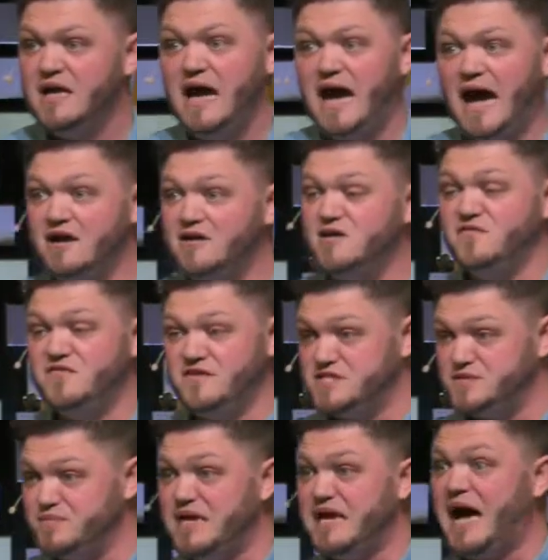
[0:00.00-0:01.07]
I don't know if it's
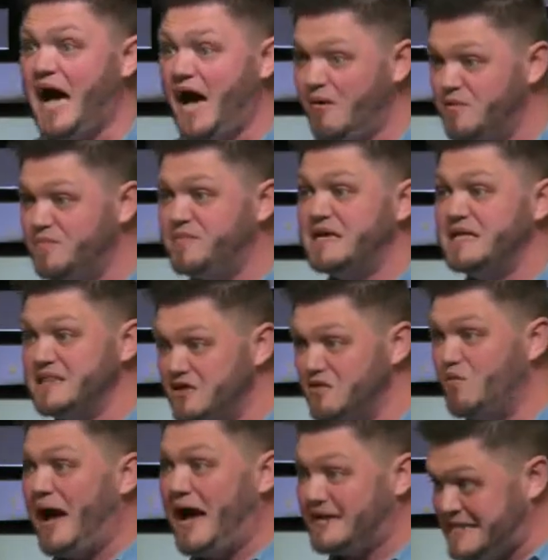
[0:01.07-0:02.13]
me, I would be a little
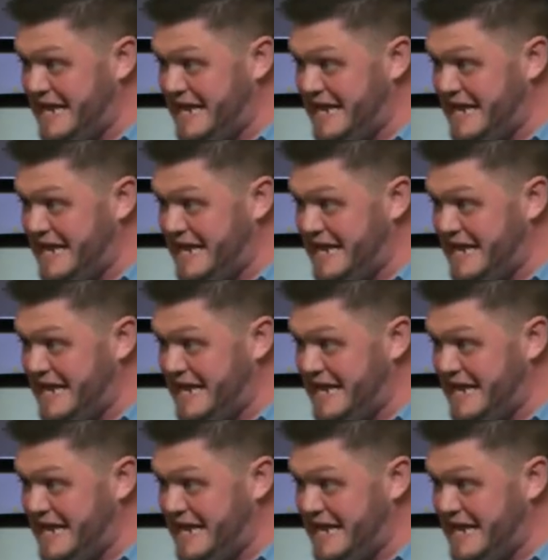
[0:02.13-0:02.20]
whacked